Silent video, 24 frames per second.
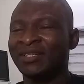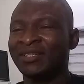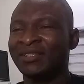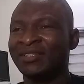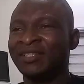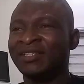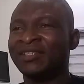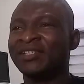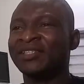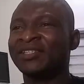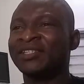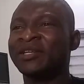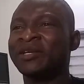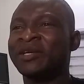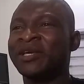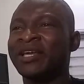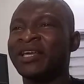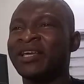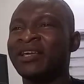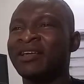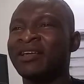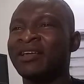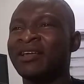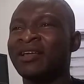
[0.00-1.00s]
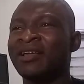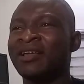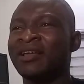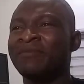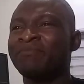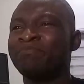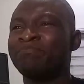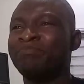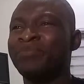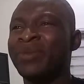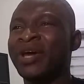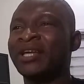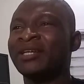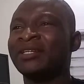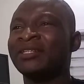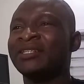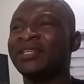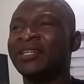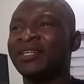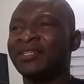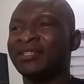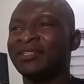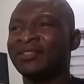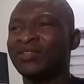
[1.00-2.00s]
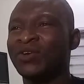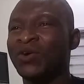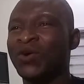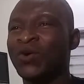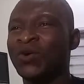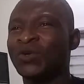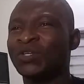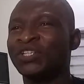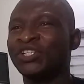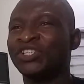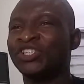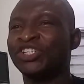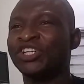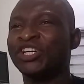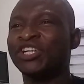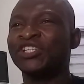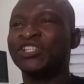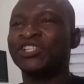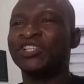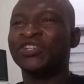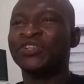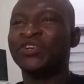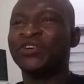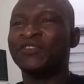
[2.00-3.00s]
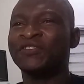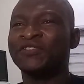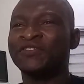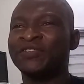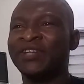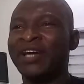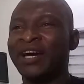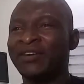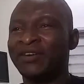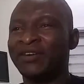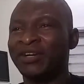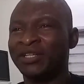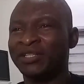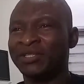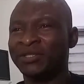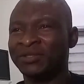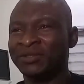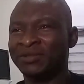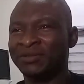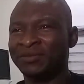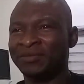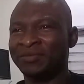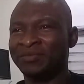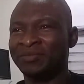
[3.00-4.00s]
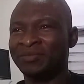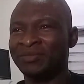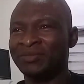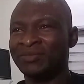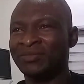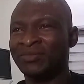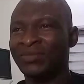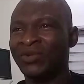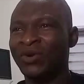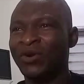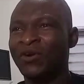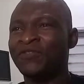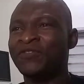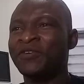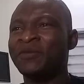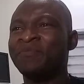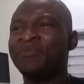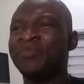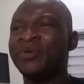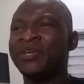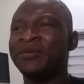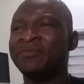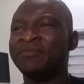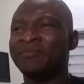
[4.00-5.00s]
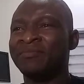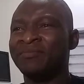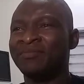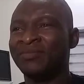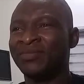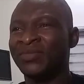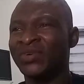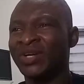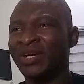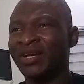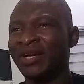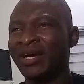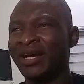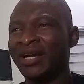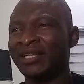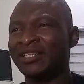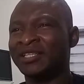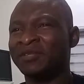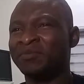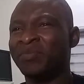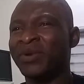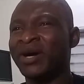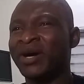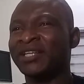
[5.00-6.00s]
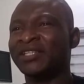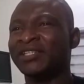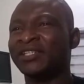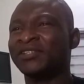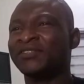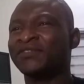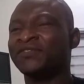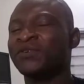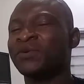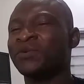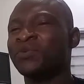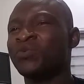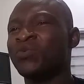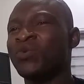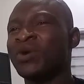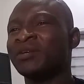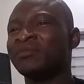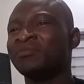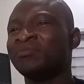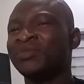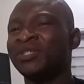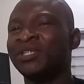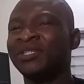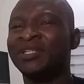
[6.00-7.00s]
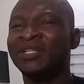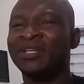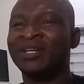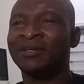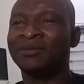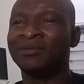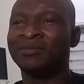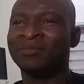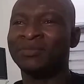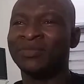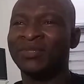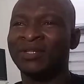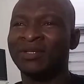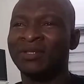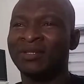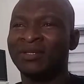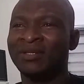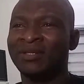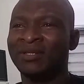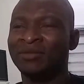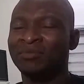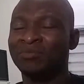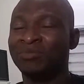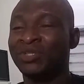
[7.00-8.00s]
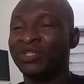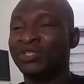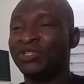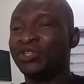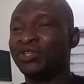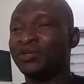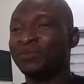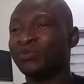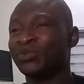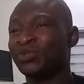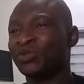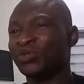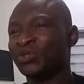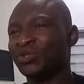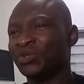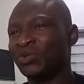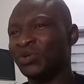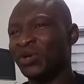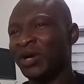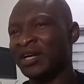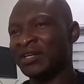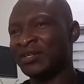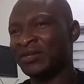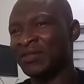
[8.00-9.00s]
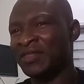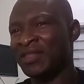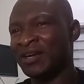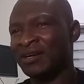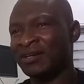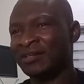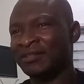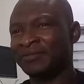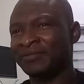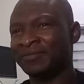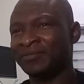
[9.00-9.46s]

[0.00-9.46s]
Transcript: This is the bending or the changing of direction of a beam as it passes from one medium to another.